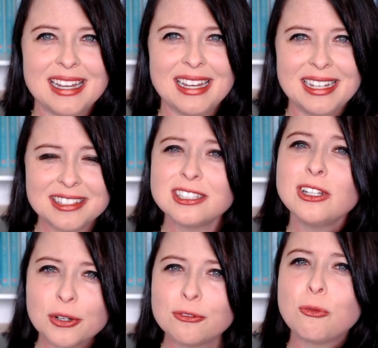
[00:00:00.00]
it's a
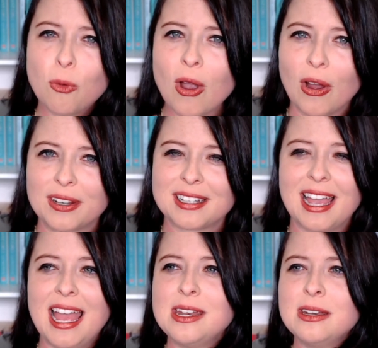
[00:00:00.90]
lot of work,
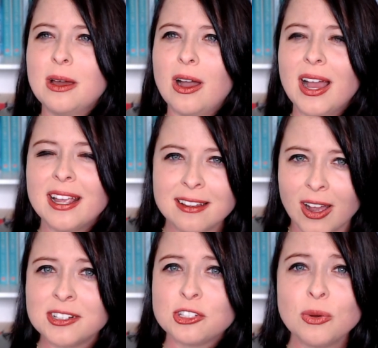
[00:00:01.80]
and I
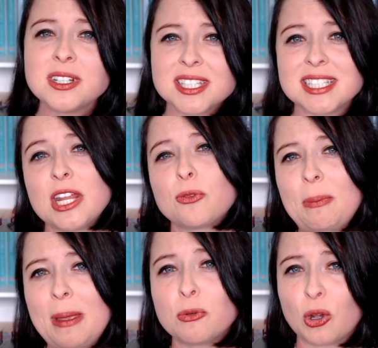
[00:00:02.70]
do understand why
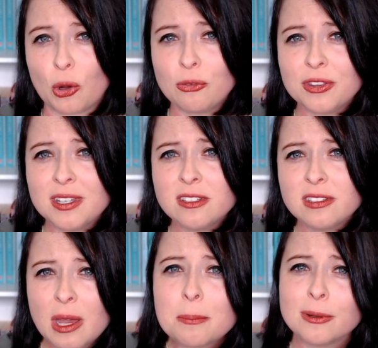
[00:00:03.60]
people go for this,
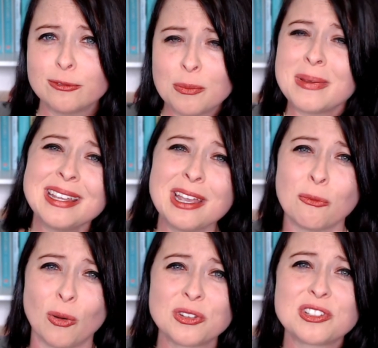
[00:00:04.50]
but for me it
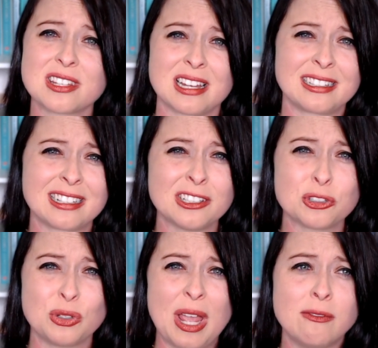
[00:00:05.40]
was just a little too
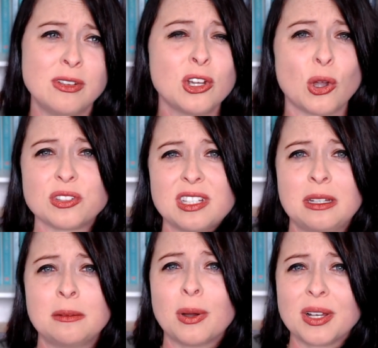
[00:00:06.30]
heavy to go scene
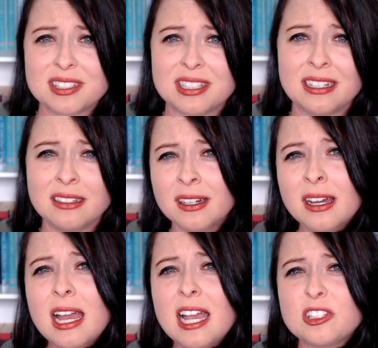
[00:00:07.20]
by scene,
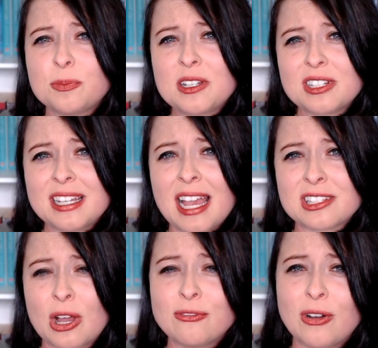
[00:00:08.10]
especially as I
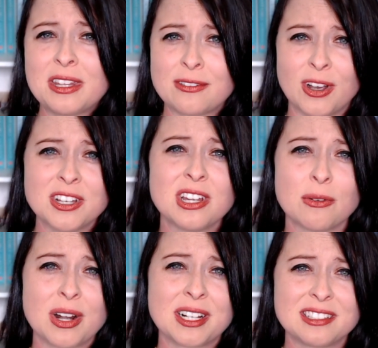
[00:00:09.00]
find that if I start
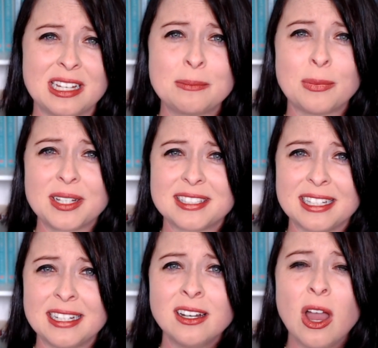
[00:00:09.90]
writing scene by
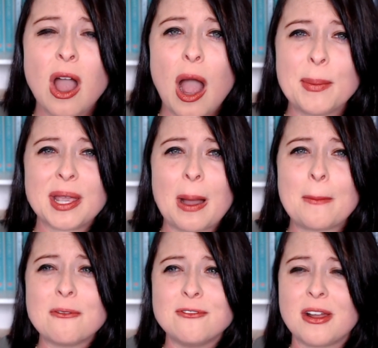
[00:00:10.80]
scene, I become
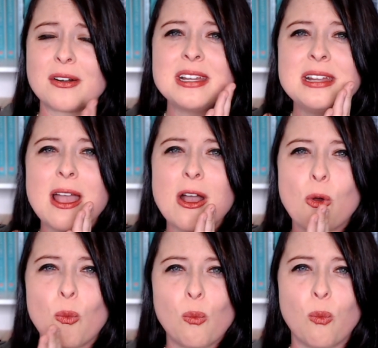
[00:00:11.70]
very
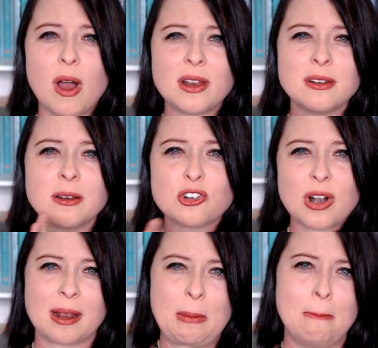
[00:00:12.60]

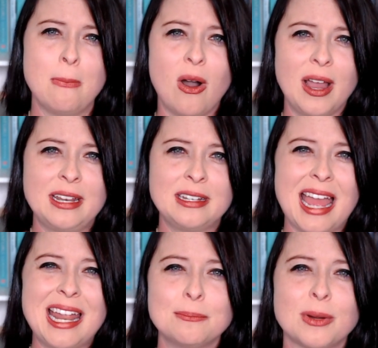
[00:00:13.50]
one-track mind,
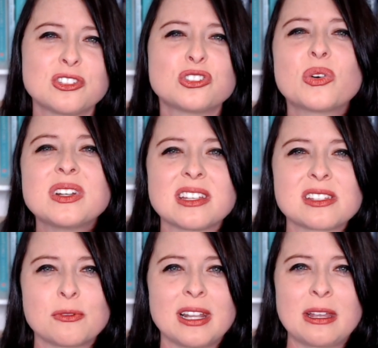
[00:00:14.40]
and my story doesn't
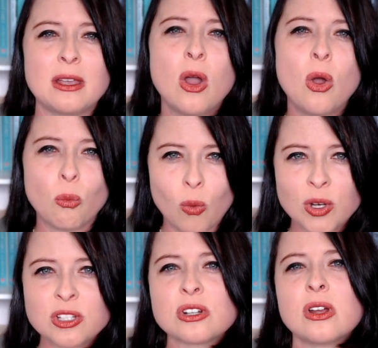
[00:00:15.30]
really
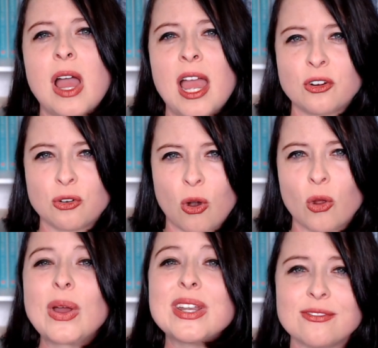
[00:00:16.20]
wander and grow
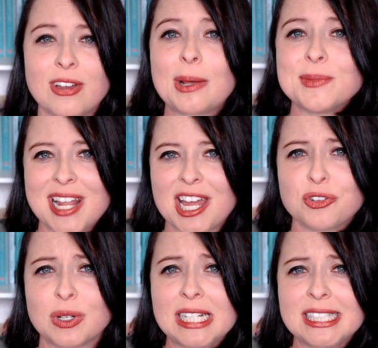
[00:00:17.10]
and develop
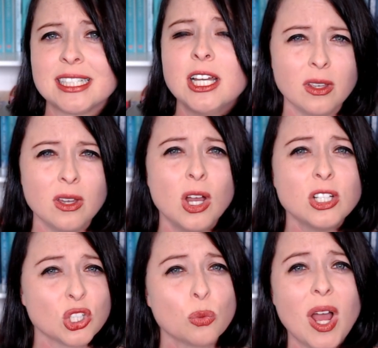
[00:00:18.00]
naturally. So
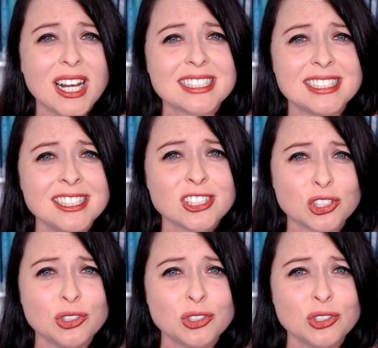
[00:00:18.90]
while it didn't suit